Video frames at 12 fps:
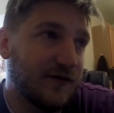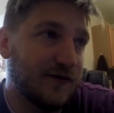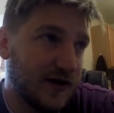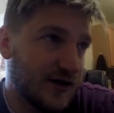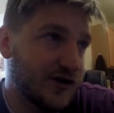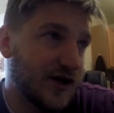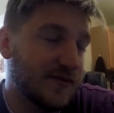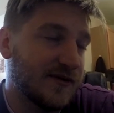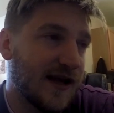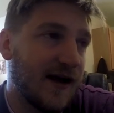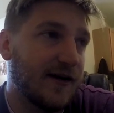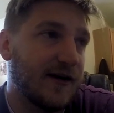finish up
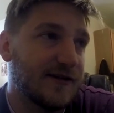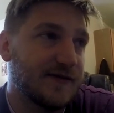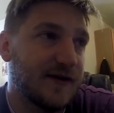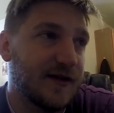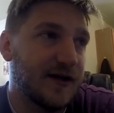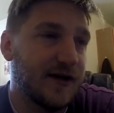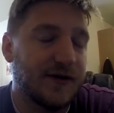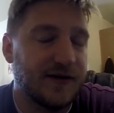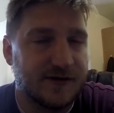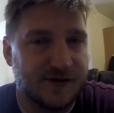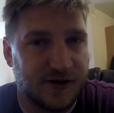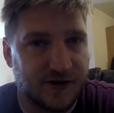Saturday's video, and
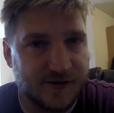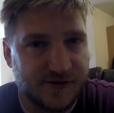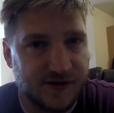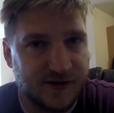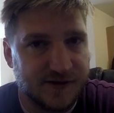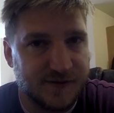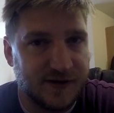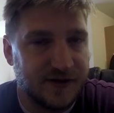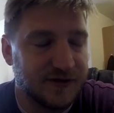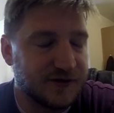then start on Sunday's video.